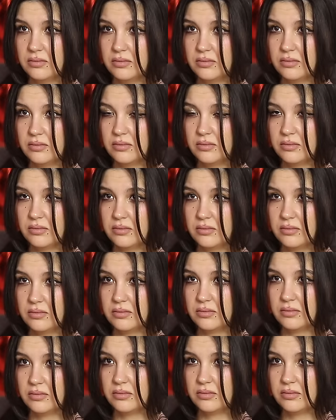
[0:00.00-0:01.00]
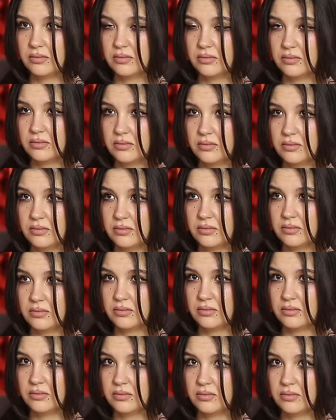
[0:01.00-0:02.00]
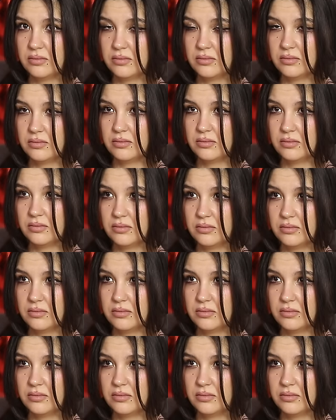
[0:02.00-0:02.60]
The person shown says nothing.